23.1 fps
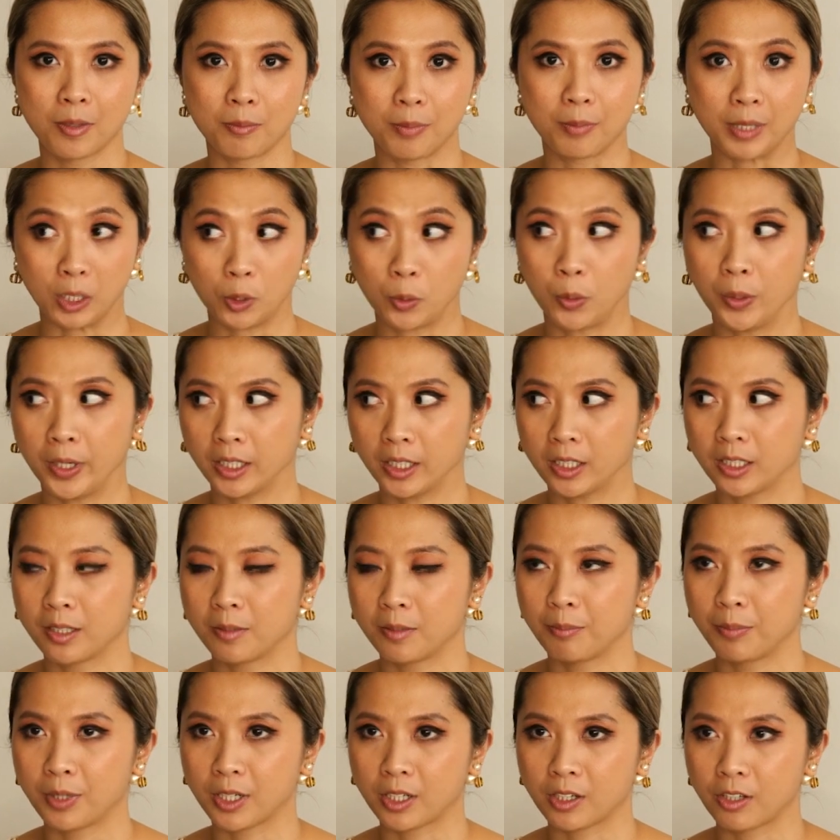be quick
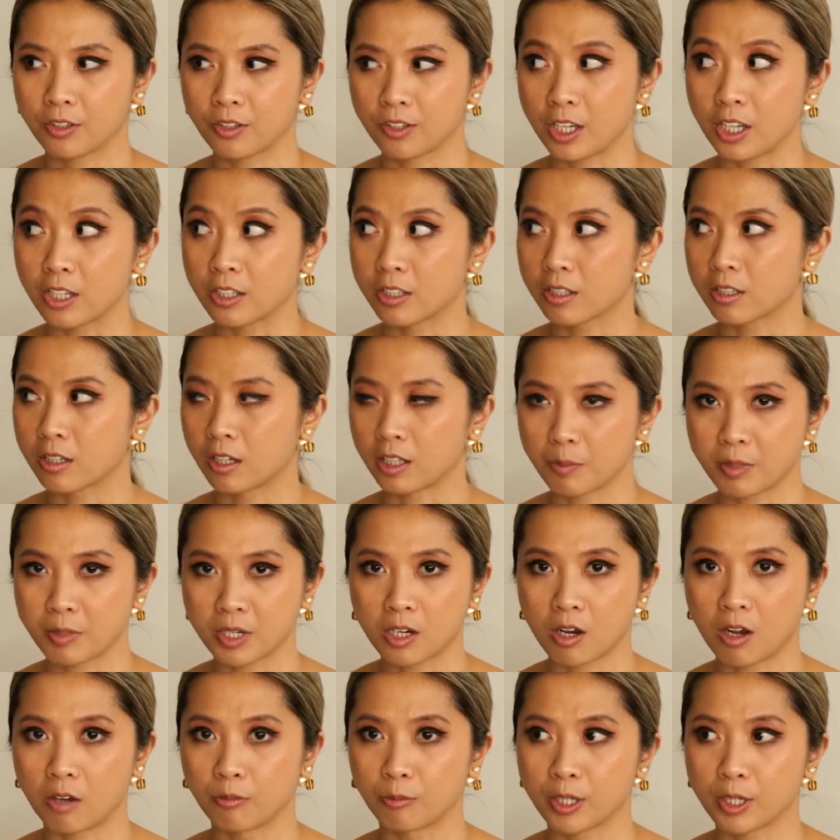because it's gonna be
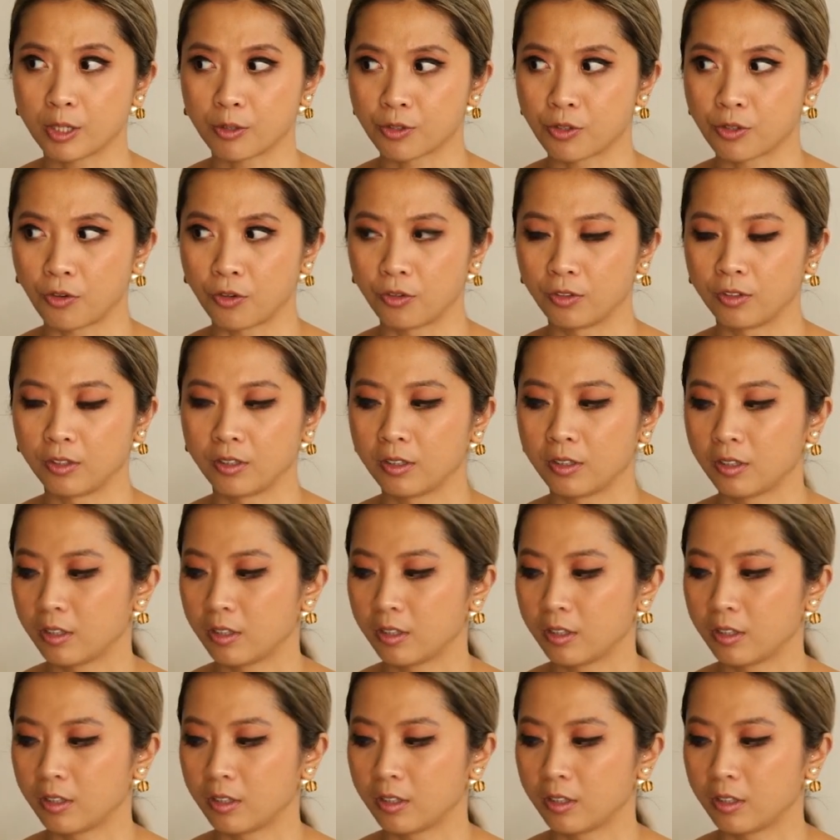gone real soon.